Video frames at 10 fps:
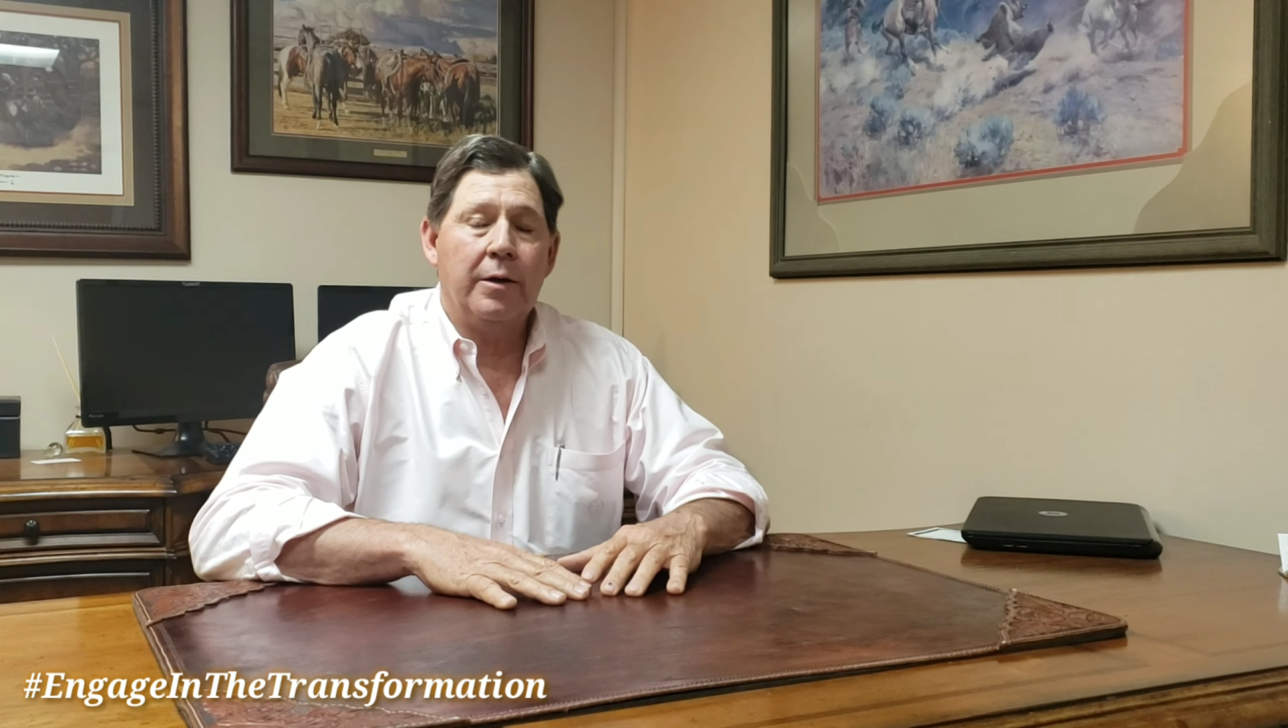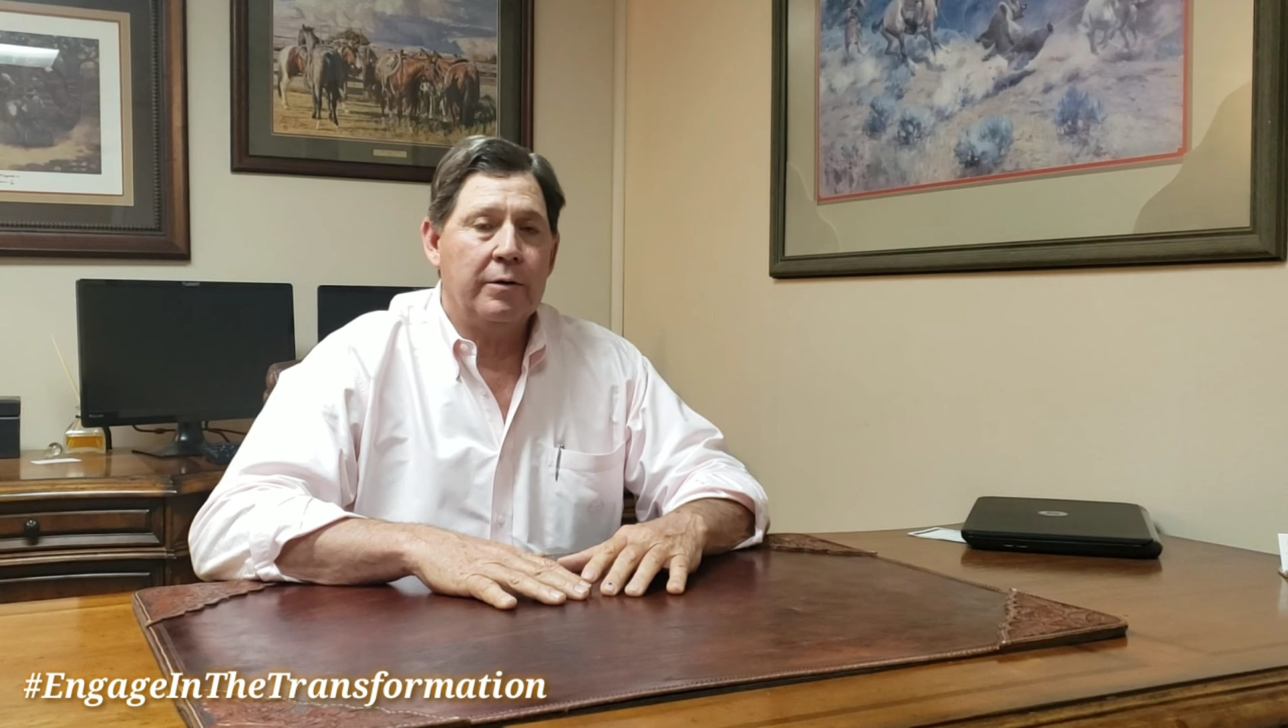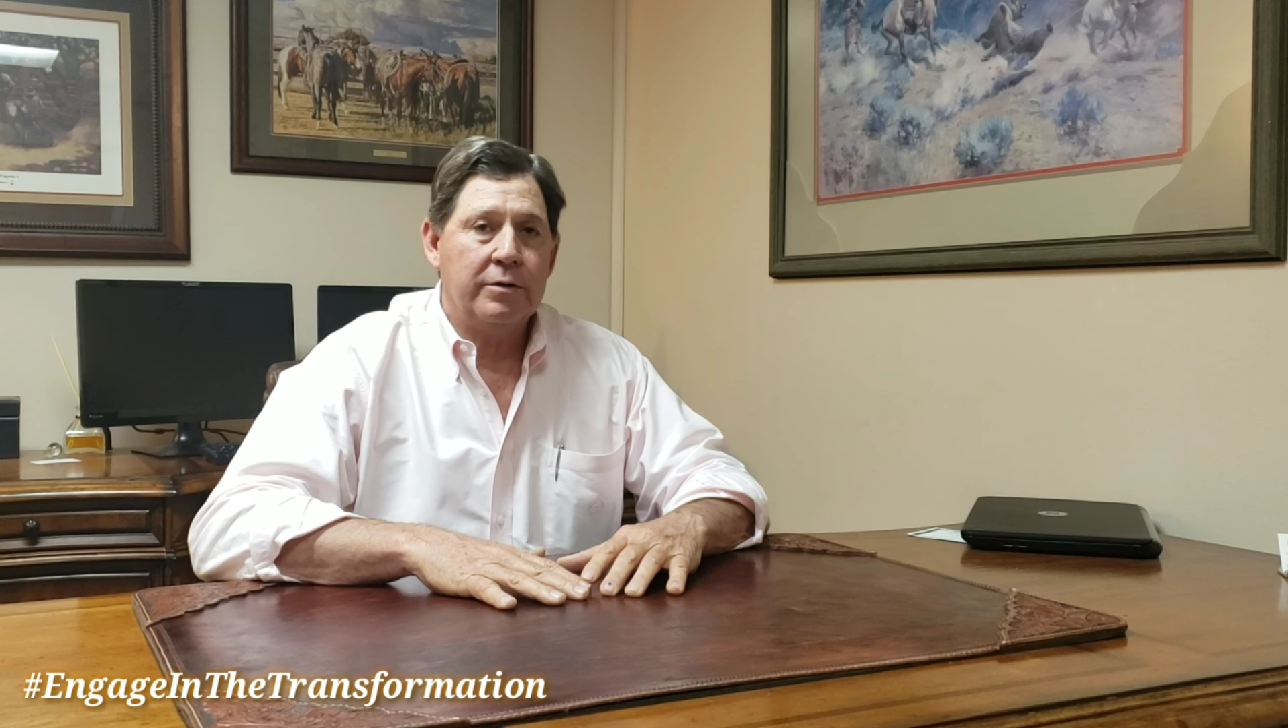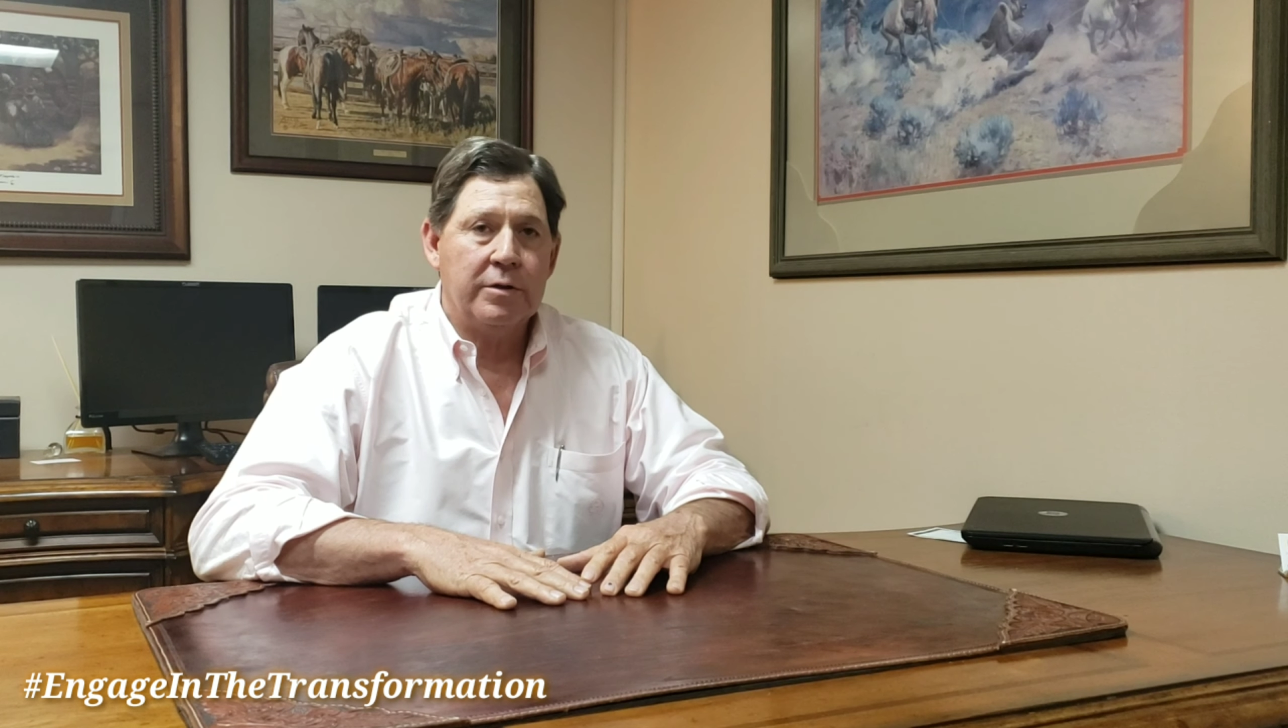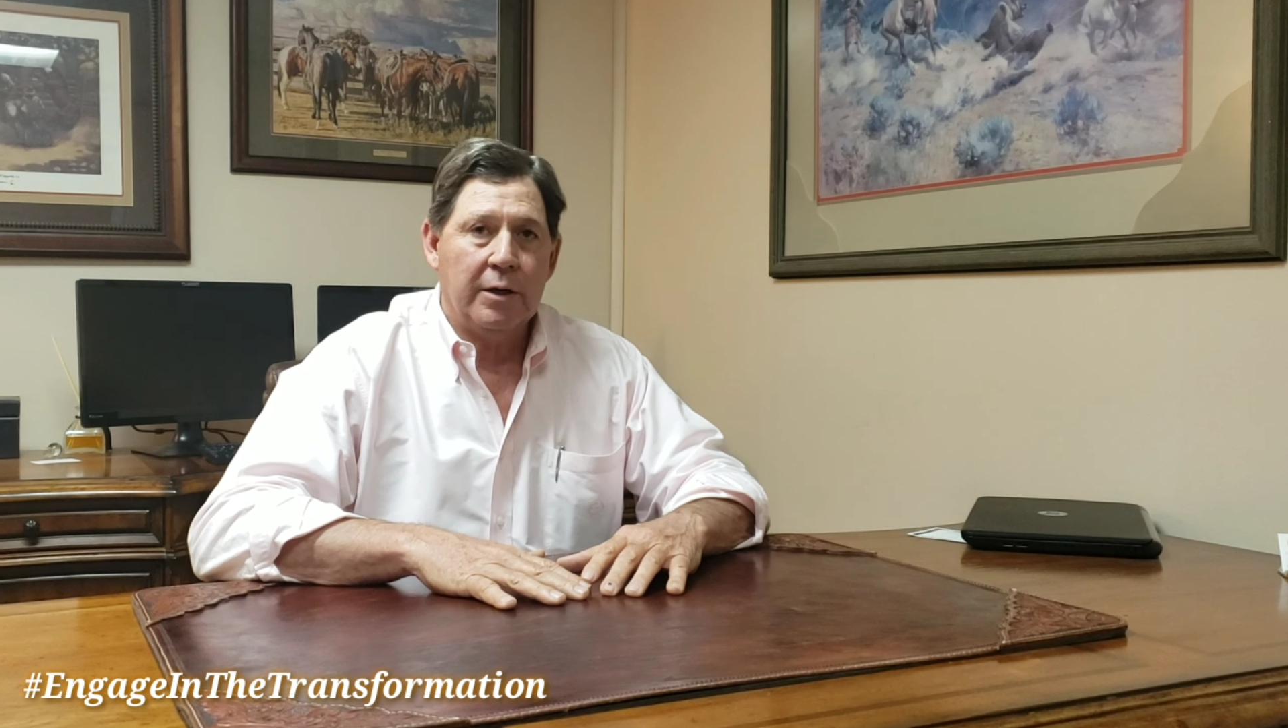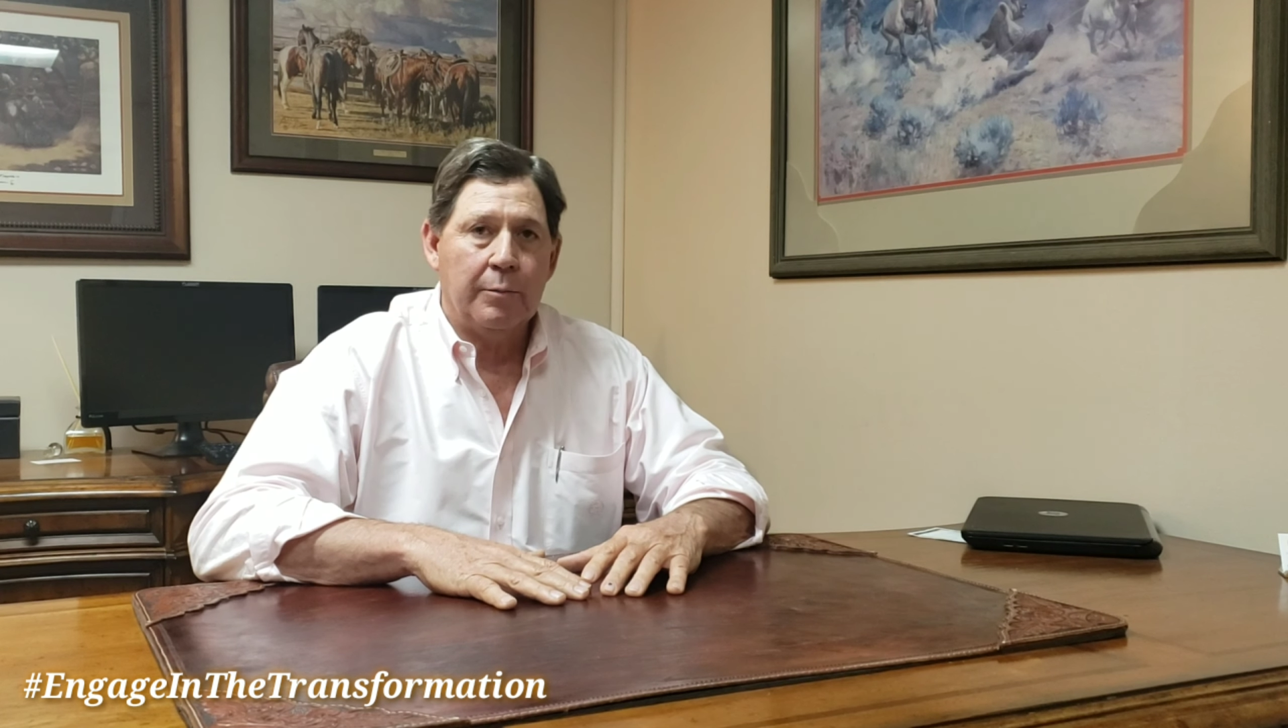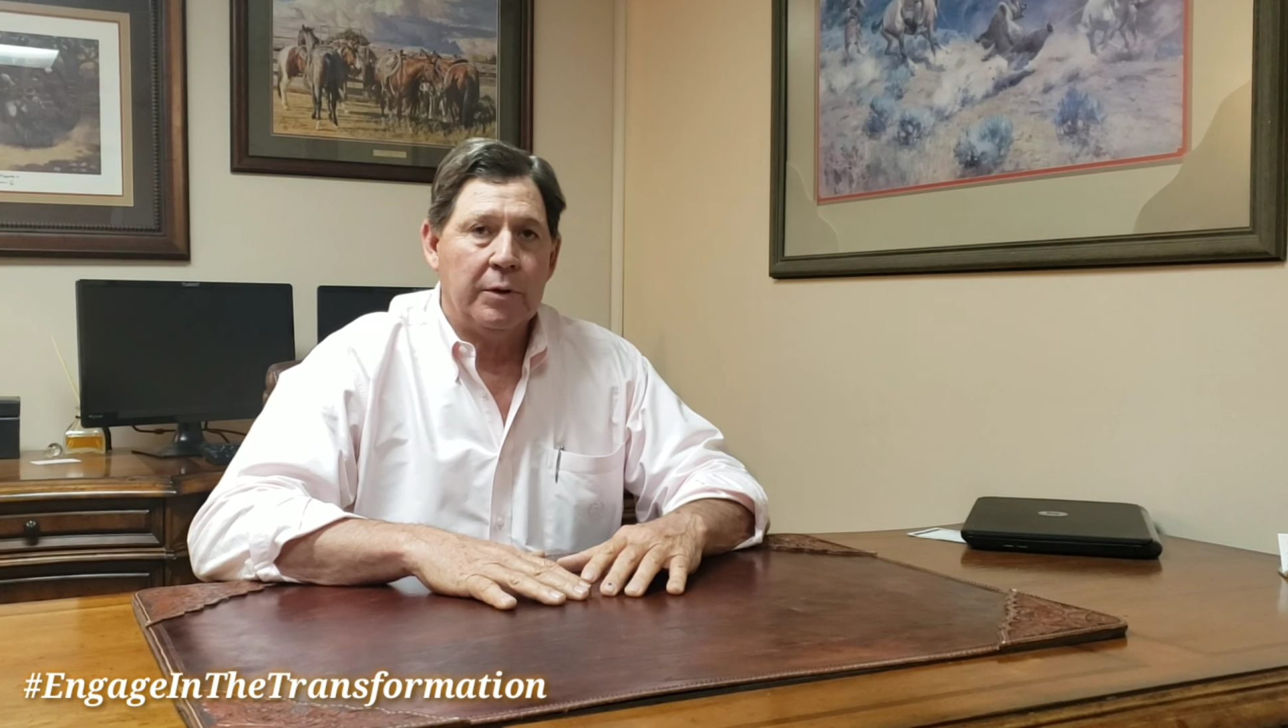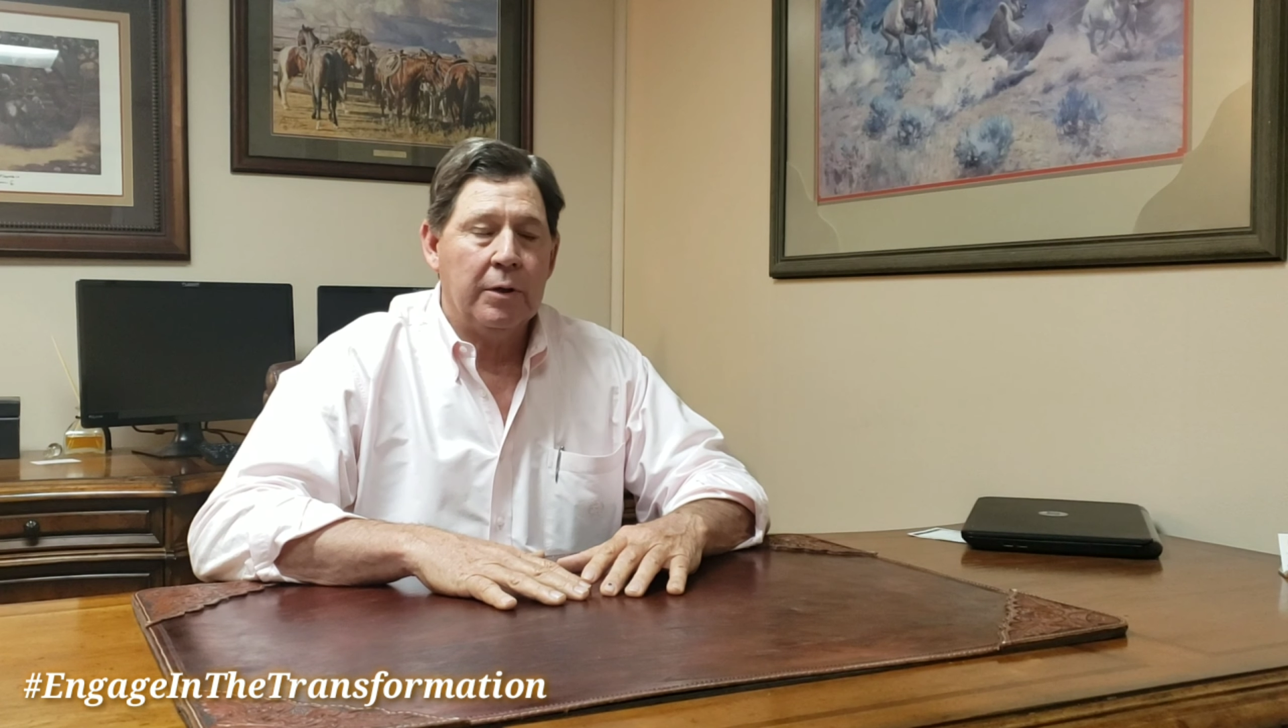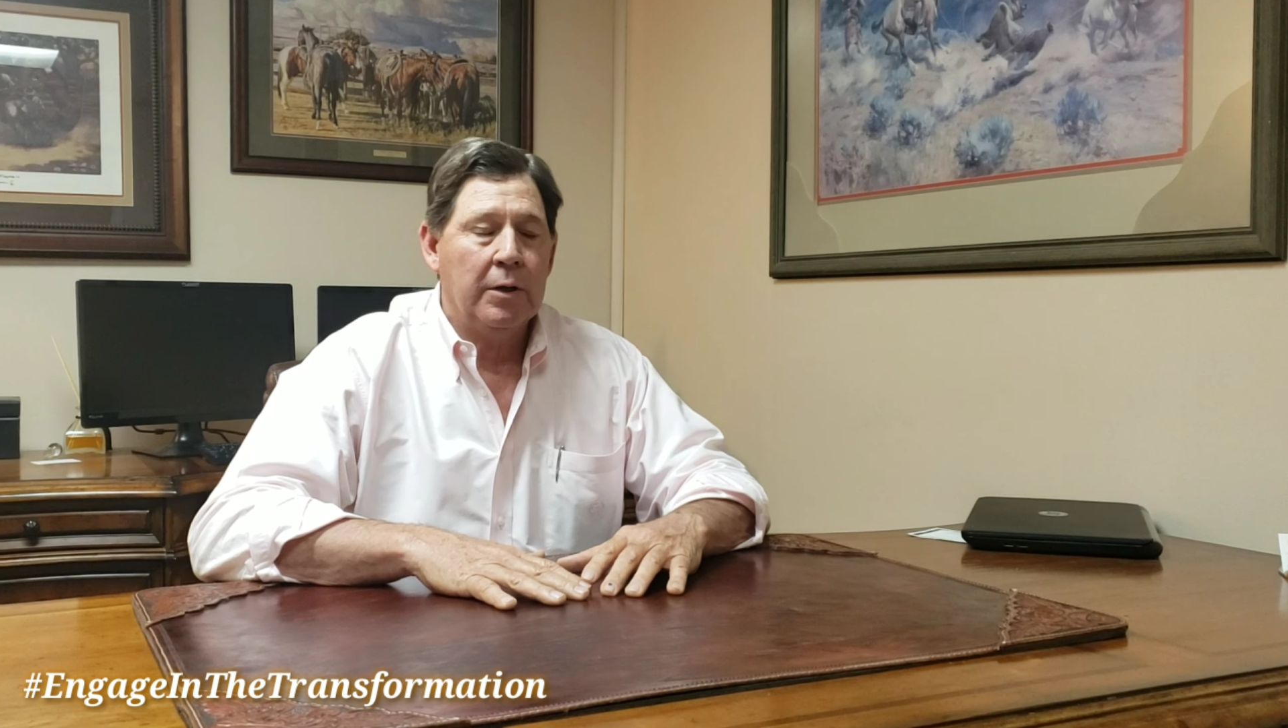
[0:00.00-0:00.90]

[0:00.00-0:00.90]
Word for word: entertainment.